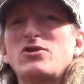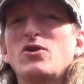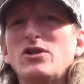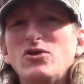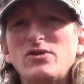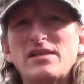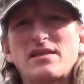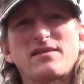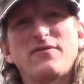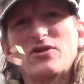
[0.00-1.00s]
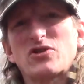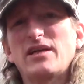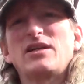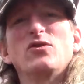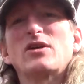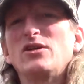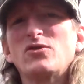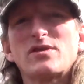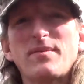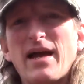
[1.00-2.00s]
You can use these as a fish gig, you can use
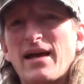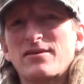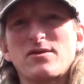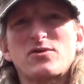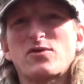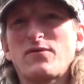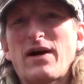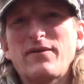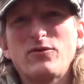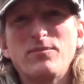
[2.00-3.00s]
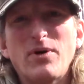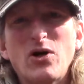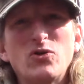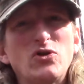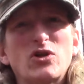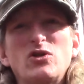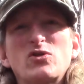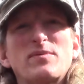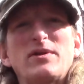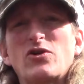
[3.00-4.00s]
them as survival bows, you could use
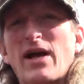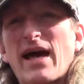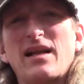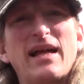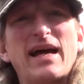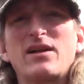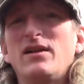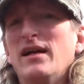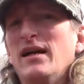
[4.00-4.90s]
them in your addle.